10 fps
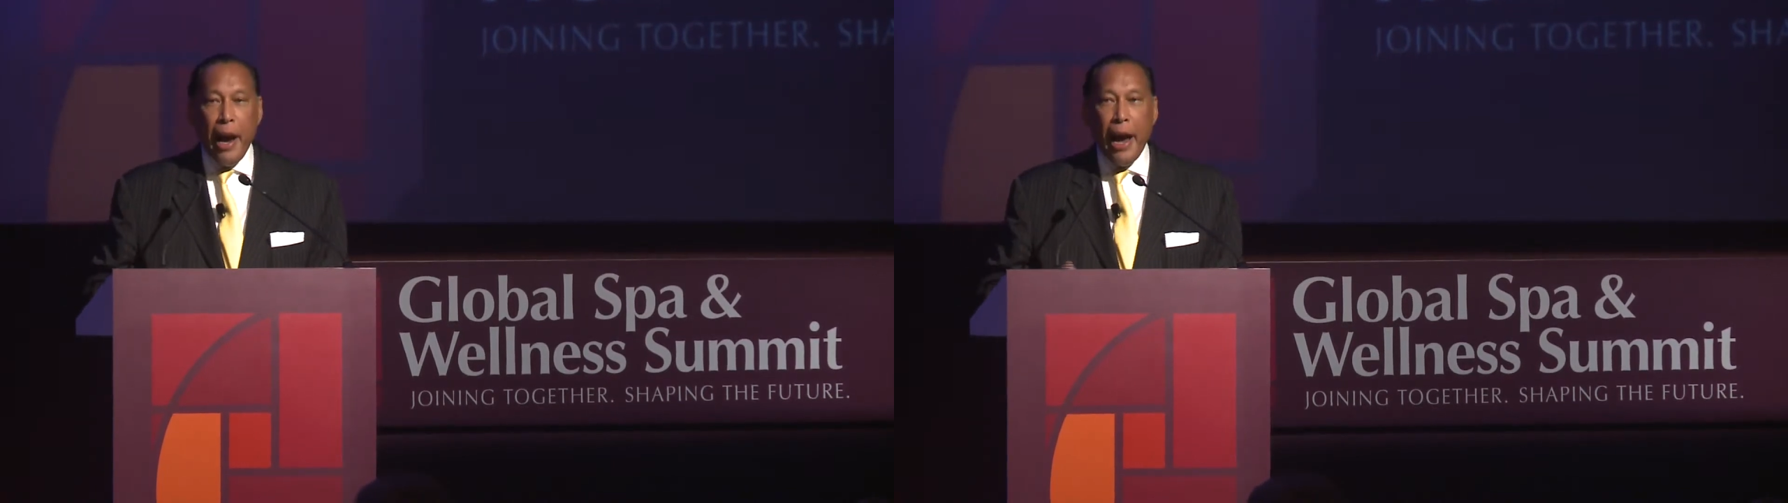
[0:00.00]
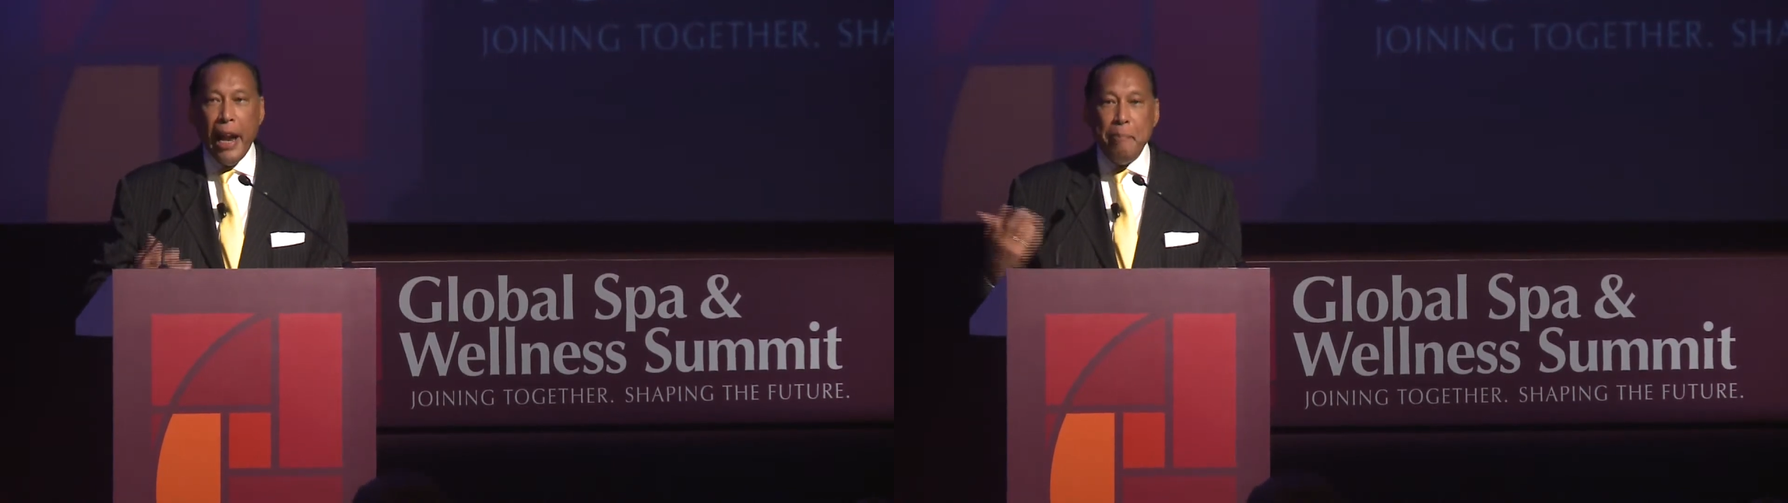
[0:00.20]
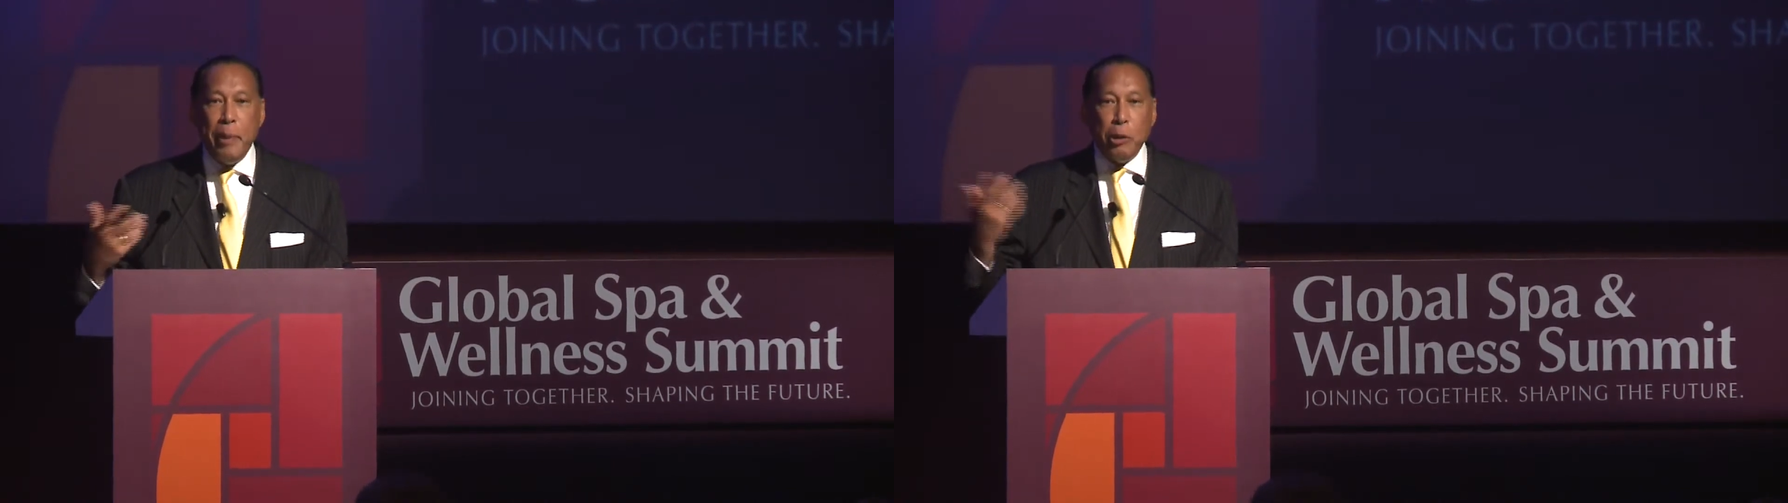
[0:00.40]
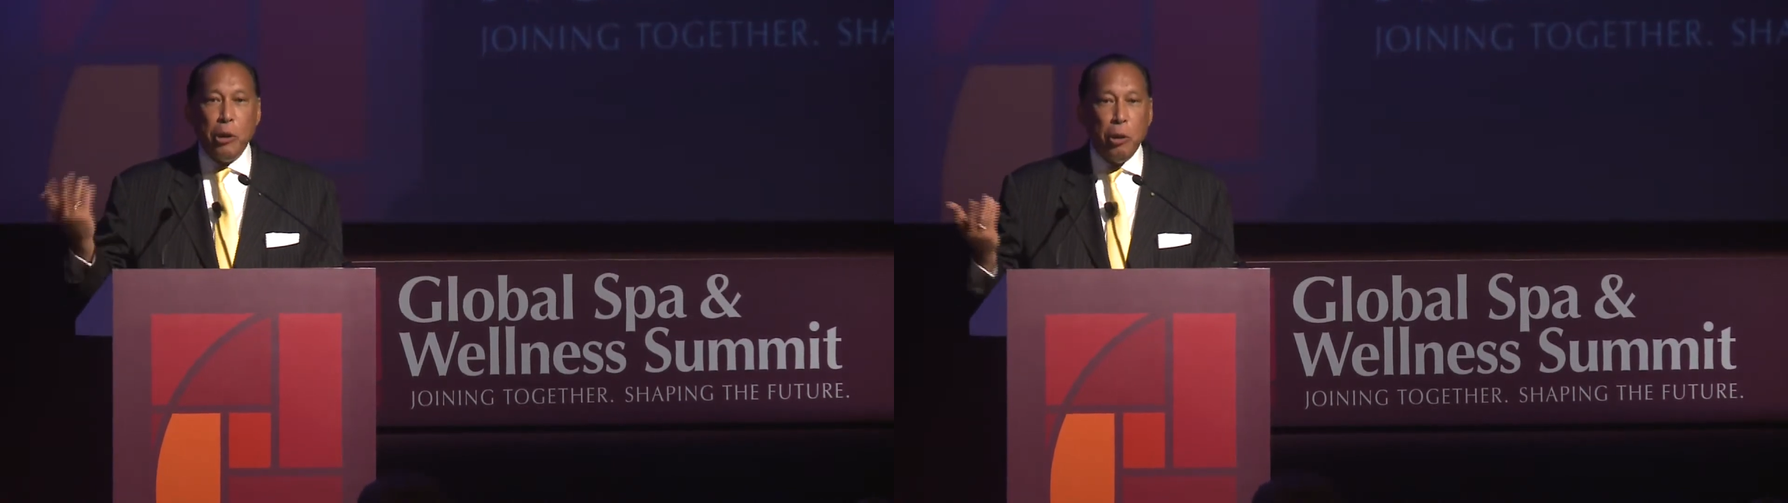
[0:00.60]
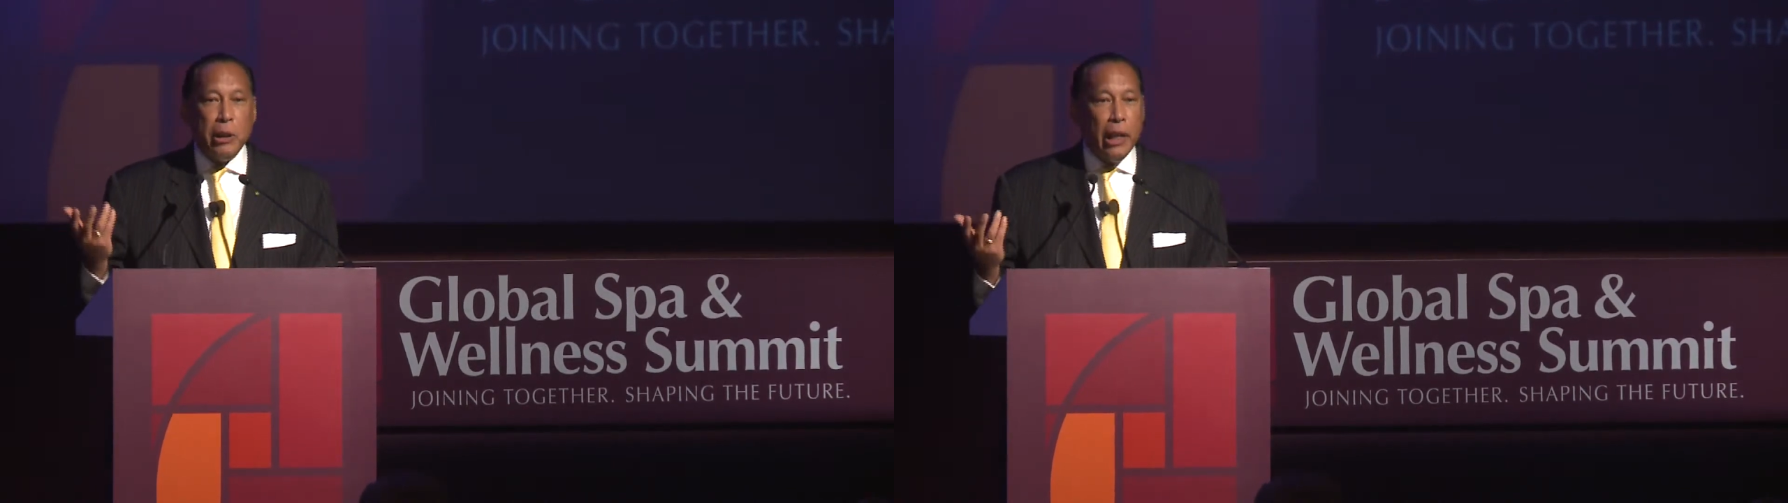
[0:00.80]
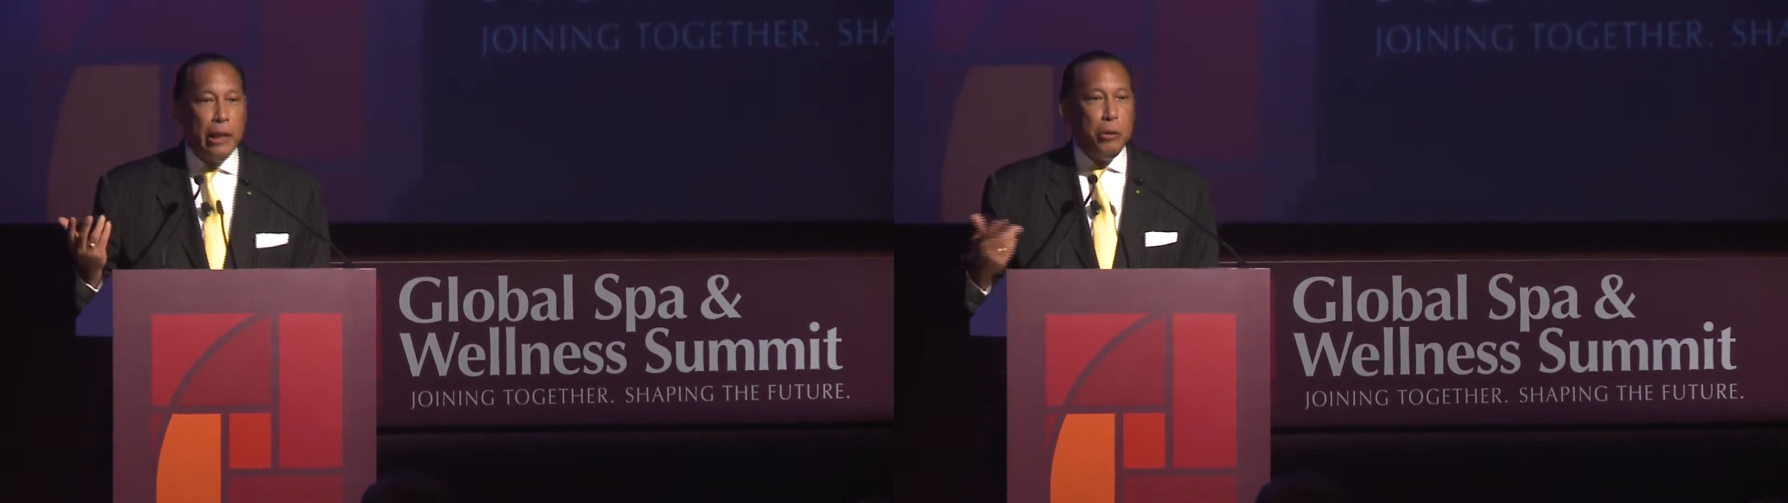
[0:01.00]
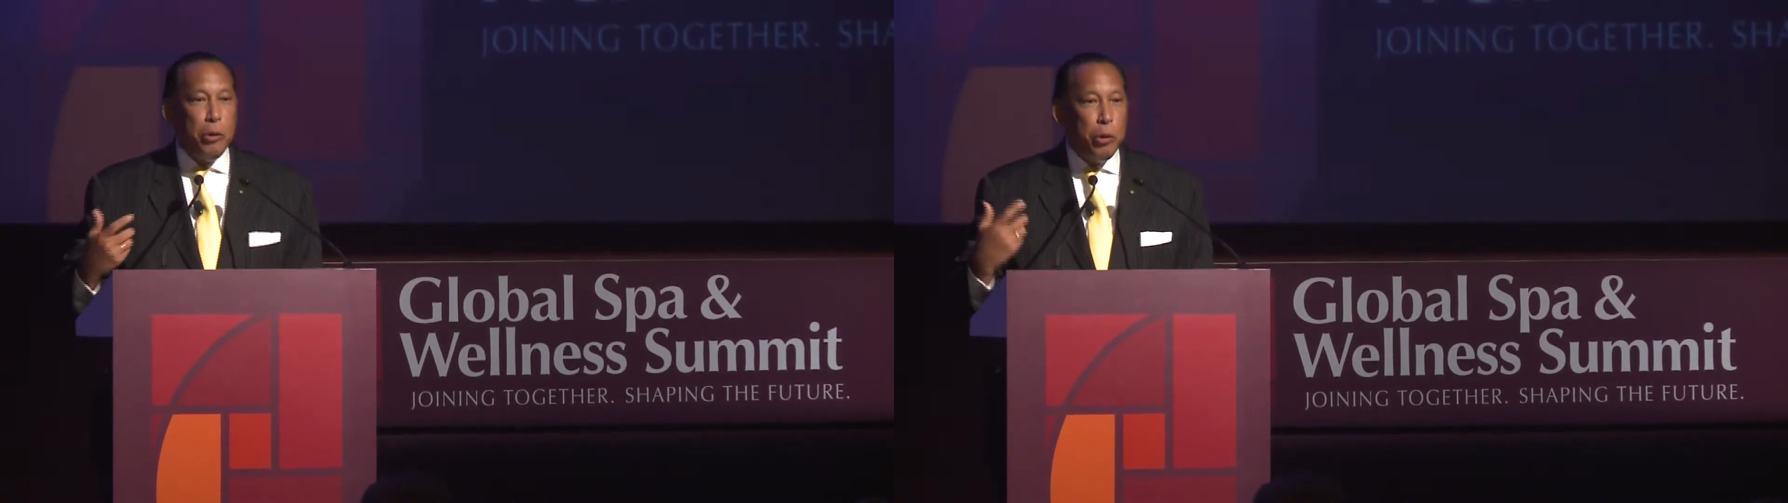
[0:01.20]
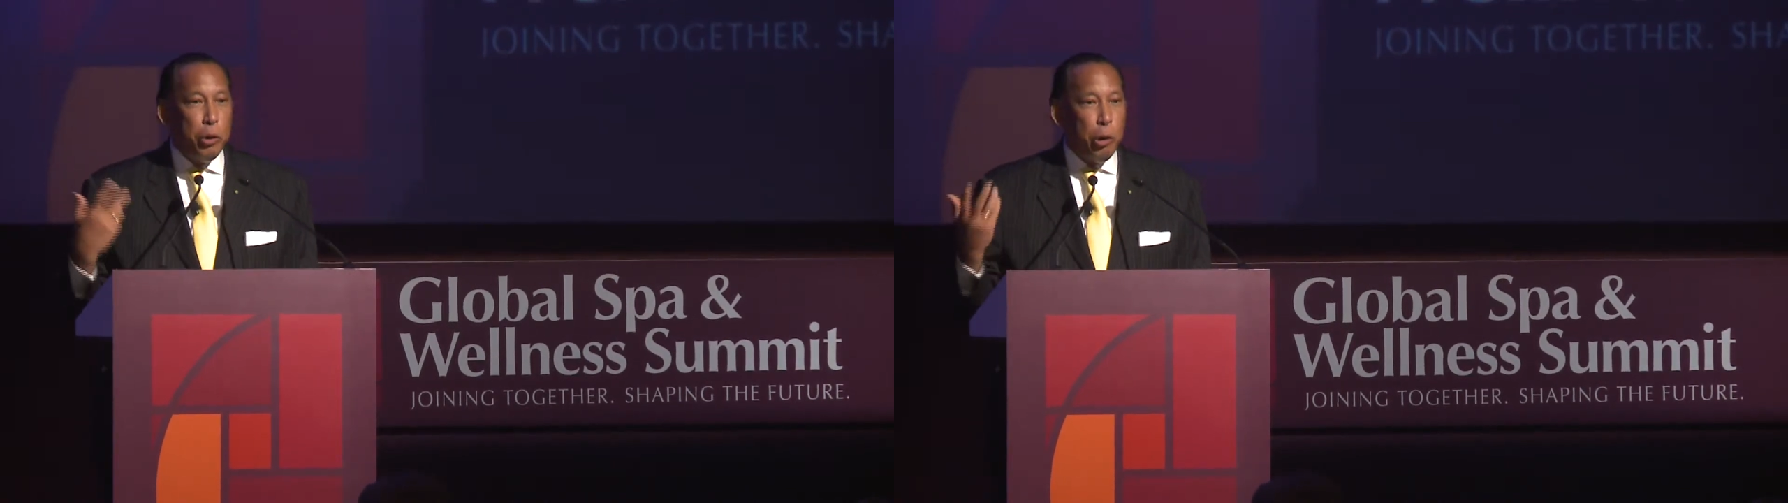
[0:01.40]
And I built a hotel
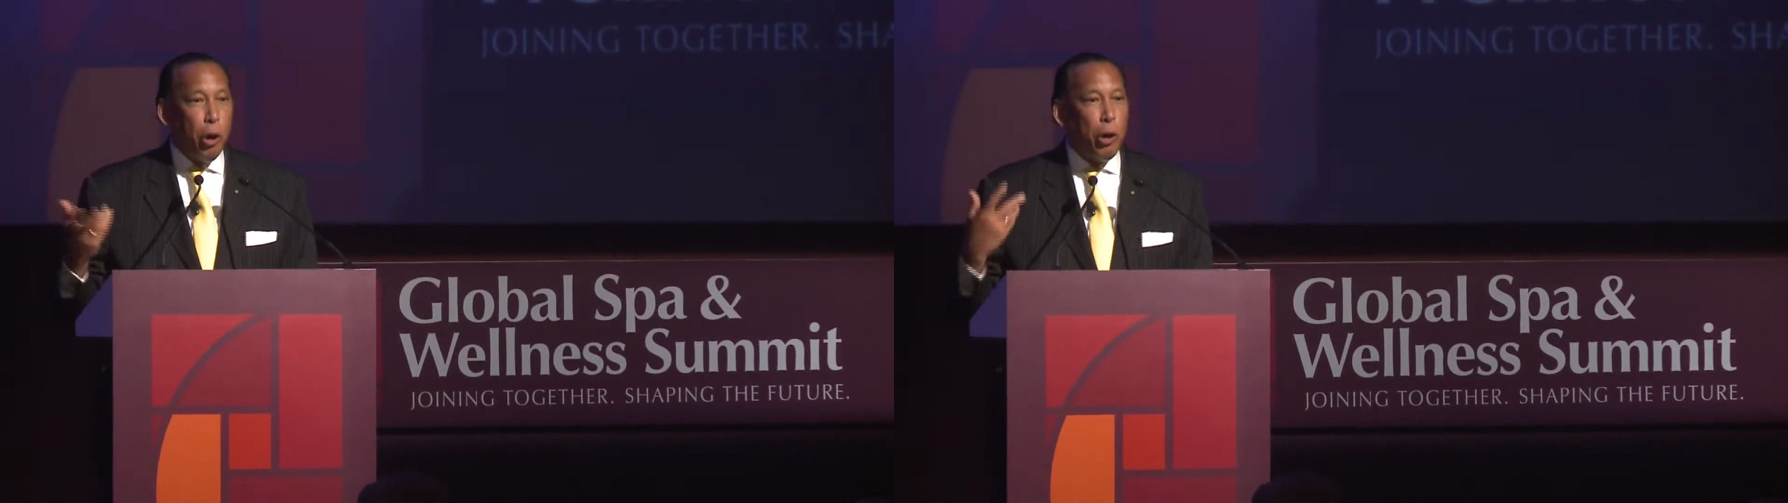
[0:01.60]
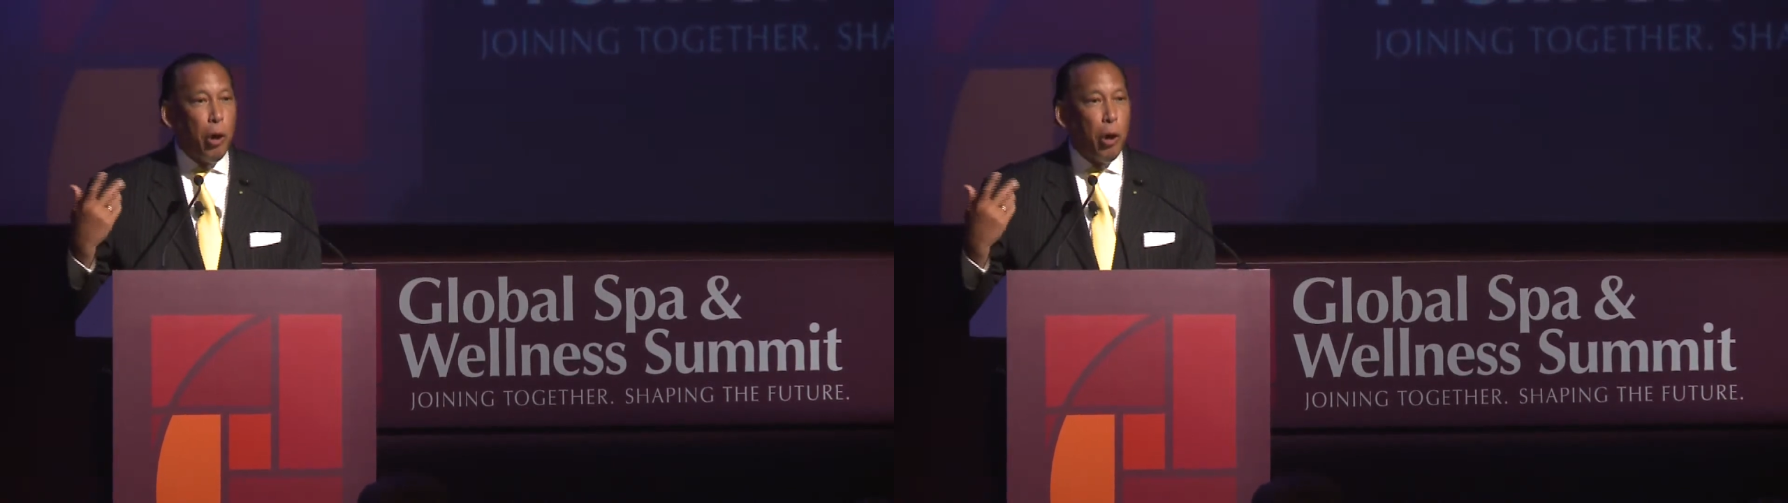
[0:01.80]
in New York